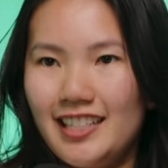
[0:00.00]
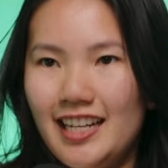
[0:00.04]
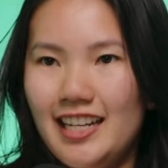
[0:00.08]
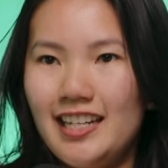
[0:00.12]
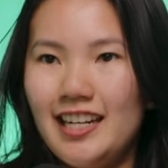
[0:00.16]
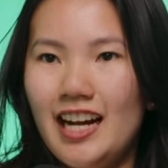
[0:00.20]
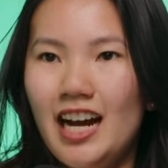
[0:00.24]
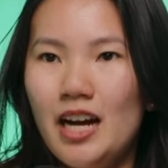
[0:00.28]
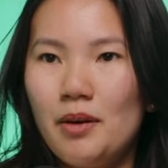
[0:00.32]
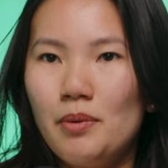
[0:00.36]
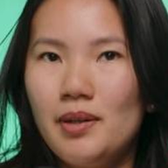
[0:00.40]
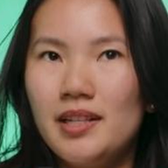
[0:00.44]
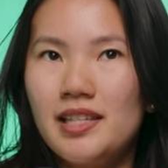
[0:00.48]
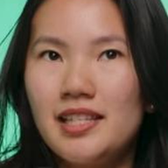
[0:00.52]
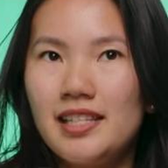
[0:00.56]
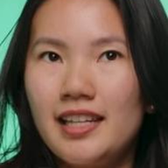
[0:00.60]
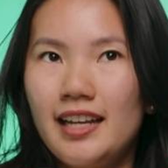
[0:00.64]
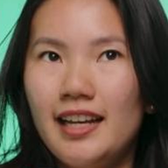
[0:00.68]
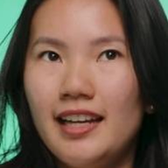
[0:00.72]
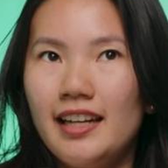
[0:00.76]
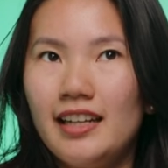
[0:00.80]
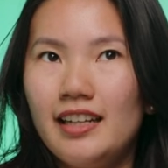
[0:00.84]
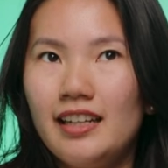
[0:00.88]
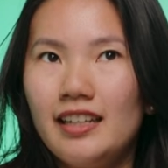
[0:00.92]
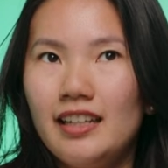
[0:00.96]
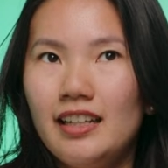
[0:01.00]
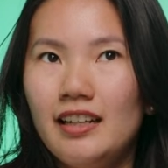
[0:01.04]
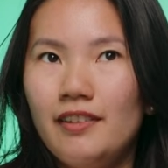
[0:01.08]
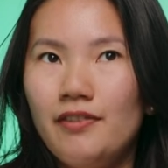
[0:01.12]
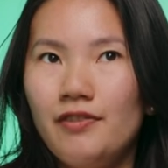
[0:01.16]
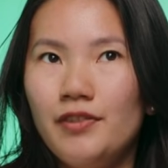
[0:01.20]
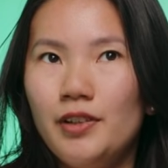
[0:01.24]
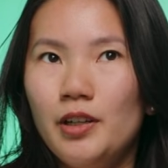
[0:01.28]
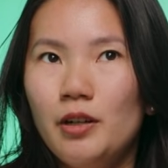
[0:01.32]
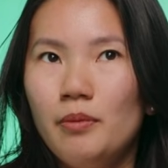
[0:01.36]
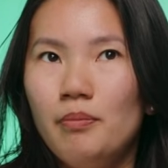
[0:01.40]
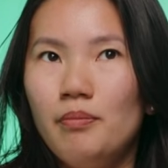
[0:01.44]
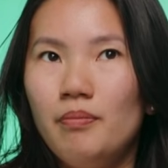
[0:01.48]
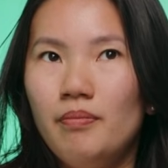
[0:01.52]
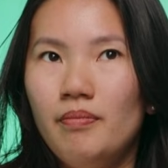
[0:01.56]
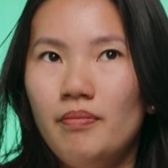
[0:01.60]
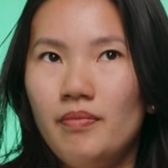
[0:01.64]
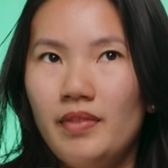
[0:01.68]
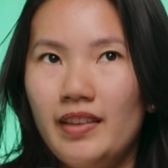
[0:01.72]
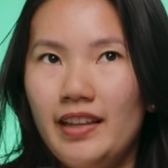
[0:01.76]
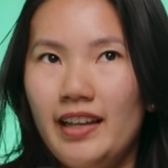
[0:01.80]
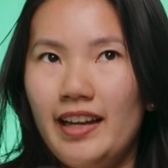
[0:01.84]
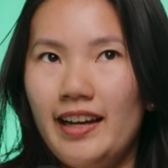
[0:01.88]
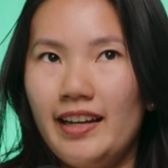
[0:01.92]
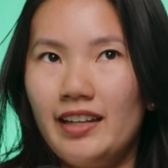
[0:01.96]
And I would say if you're
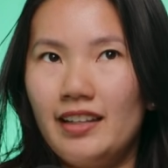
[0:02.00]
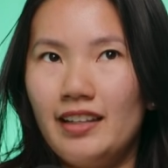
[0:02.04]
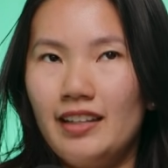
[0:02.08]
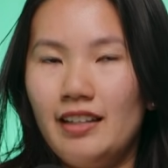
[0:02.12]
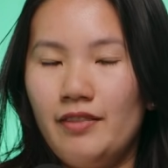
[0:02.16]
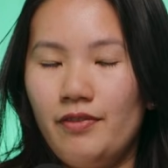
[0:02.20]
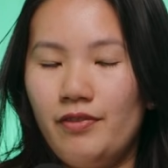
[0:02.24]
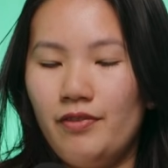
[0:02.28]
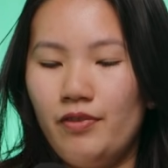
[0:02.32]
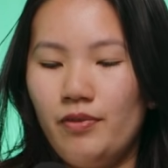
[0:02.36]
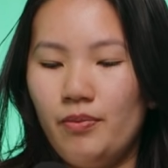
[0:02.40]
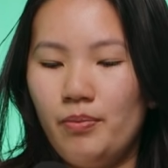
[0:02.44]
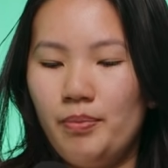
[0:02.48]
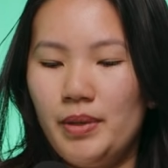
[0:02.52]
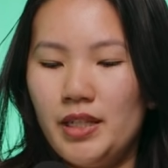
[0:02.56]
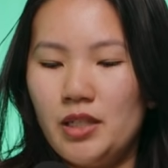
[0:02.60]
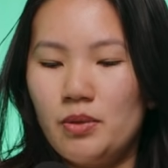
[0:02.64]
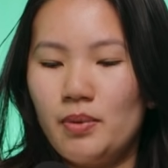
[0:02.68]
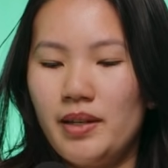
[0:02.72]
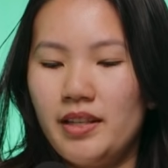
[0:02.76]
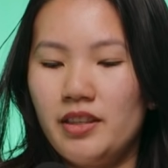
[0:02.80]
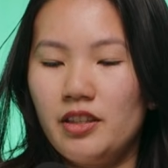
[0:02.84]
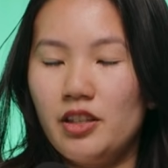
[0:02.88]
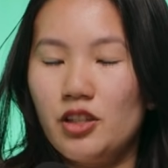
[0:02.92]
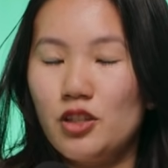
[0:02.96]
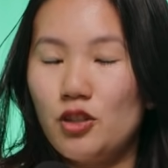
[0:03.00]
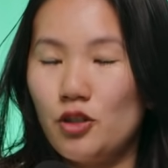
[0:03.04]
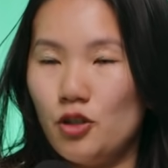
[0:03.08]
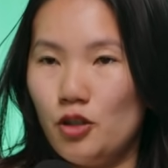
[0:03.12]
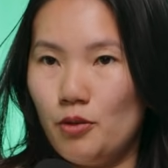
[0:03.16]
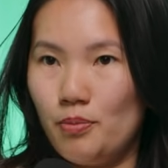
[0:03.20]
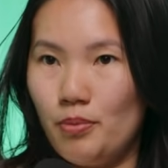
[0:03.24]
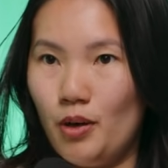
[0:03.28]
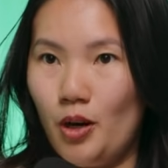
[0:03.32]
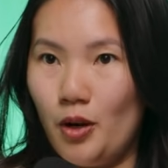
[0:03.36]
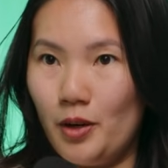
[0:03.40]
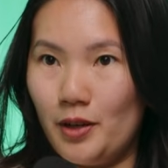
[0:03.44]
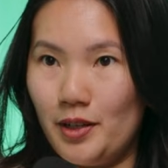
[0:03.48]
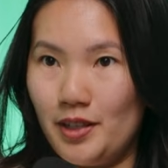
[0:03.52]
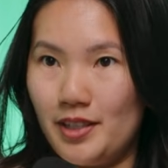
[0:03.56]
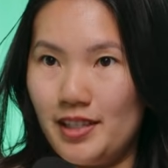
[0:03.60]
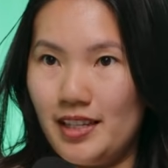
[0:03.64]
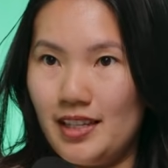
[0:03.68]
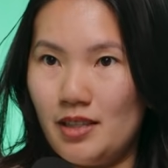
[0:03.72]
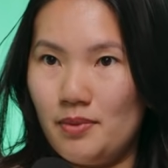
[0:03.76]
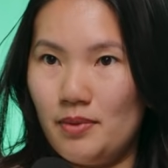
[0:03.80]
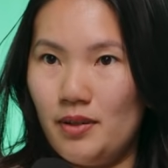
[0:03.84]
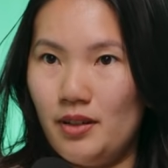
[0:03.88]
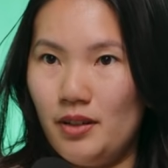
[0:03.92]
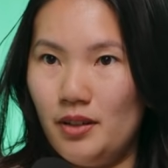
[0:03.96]
between the 2 pockets
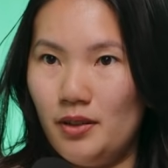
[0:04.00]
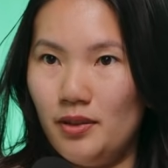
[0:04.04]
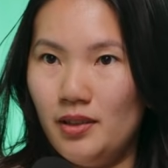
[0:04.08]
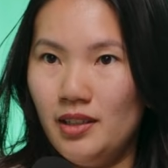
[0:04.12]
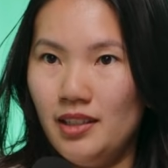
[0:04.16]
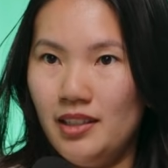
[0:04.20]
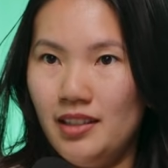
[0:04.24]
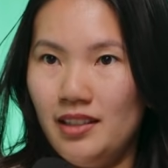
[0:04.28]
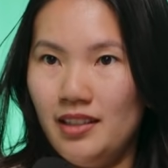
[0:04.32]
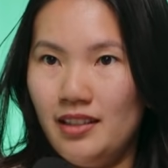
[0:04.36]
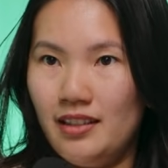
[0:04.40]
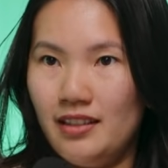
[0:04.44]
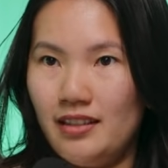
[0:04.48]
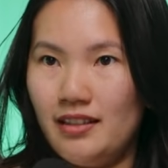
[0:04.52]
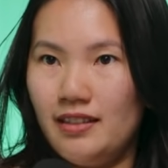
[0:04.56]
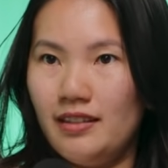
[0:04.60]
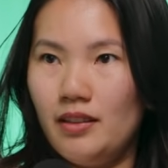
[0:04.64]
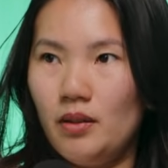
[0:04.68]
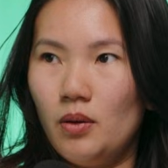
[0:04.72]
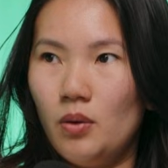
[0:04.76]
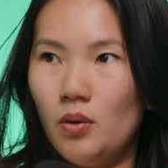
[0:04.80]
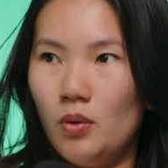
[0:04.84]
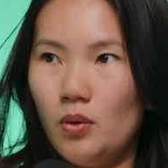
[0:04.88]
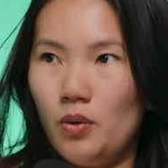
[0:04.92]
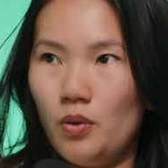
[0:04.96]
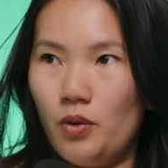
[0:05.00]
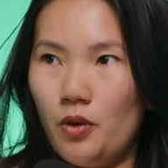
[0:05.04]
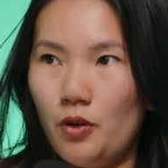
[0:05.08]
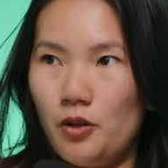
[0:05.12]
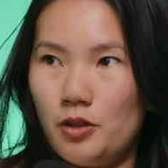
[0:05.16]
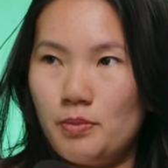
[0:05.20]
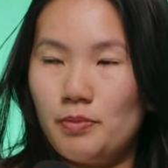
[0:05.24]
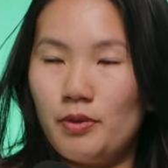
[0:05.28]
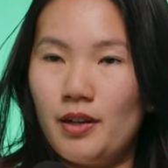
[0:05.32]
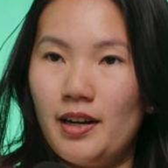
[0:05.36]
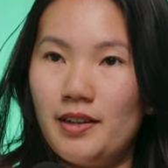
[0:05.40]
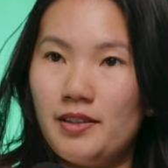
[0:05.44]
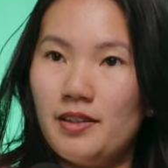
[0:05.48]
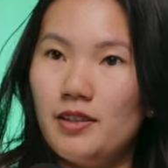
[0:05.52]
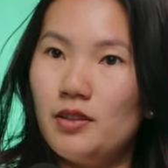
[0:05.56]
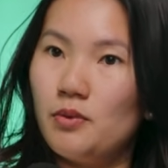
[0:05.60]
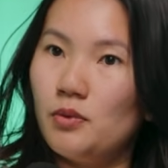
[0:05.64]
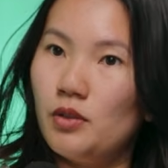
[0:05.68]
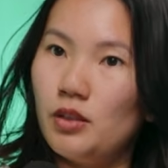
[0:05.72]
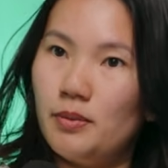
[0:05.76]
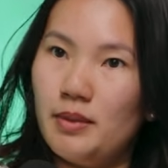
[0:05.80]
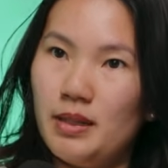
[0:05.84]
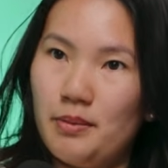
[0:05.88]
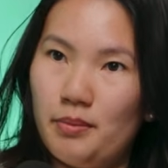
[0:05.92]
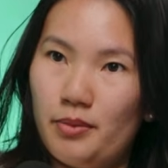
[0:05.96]
as well, all those prices
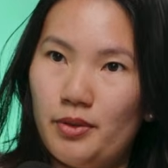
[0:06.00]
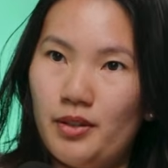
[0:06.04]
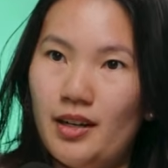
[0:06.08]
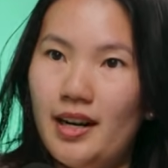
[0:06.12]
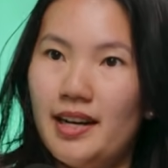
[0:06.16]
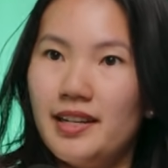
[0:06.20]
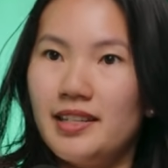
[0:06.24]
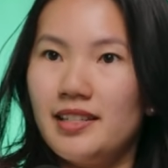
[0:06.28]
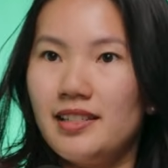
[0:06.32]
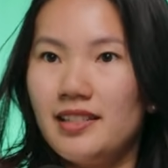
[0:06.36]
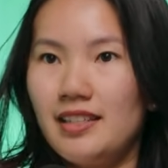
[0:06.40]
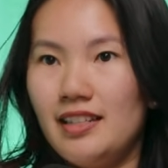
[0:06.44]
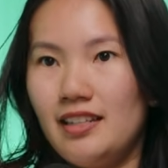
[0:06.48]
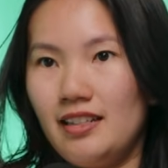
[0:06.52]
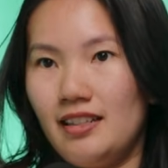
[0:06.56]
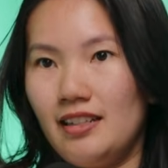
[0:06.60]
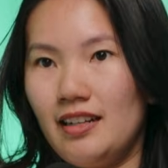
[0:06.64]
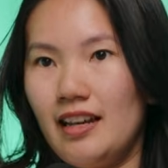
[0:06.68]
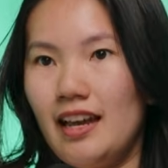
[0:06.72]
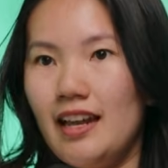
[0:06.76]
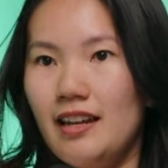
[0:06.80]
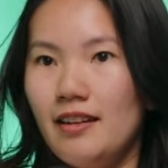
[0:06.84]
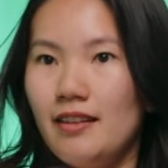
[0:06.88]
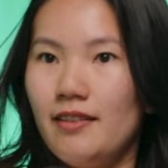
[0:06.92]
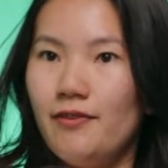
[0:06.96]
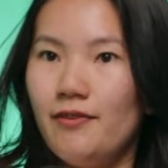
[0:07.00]
would have been priced in and